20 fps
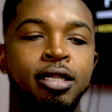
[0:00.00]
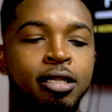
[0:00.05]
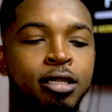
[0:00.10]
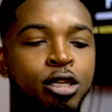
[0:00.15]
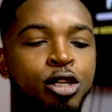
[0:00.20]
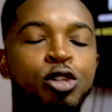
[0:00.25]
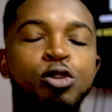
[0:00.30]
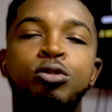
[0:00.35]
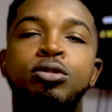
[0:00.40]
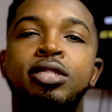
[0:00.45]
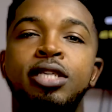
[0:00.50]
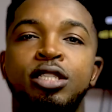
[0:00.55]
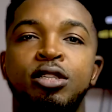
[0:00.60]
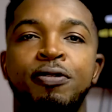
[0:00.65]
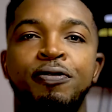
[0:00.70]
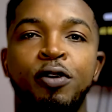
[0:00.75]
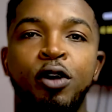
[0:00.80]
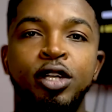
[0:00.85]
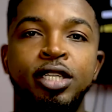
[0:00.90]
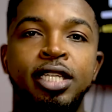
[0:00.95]
new set
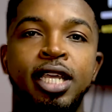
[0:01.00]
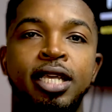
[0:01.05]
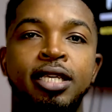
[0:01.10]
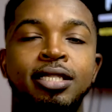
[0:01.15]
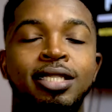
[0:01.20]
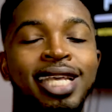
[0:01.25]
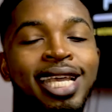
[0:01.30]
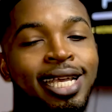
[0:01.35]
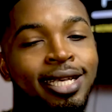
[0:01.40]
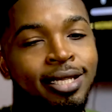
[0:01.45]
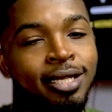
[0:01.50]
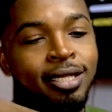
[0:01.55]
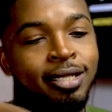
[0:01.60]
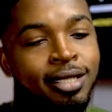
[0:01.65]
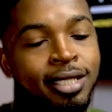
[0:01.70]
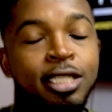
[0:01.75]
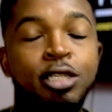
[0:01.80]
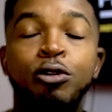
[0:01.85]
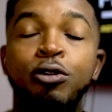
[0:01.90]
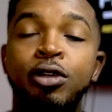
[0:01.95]
of audience
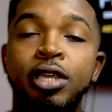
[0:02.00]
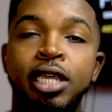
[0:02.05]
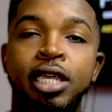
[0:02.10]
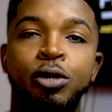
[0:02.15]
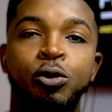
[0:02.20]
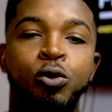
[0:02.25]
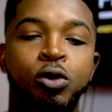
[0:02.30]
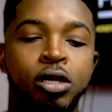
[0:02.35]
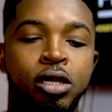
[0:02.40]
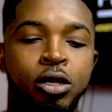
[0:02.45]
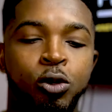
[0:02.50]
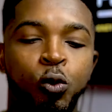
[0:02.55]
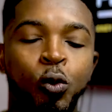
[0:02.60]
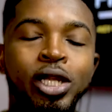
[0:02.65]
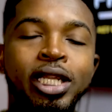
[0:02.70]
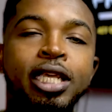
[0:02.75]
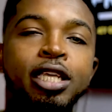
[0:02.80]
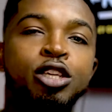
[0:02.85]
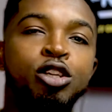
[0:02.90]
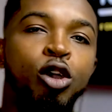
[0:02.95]
still
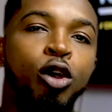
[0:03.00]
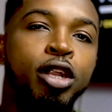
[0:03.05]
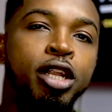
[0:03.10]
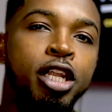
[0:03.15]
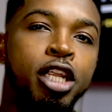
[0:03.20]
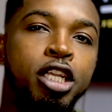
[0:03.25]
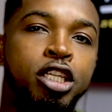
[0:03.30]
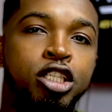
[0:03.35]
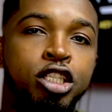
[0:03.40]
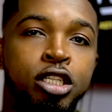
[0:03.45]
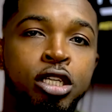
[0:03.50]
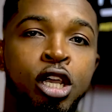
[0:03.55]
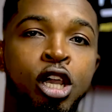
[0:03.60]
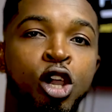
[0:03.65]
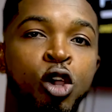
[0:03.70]
within your niche,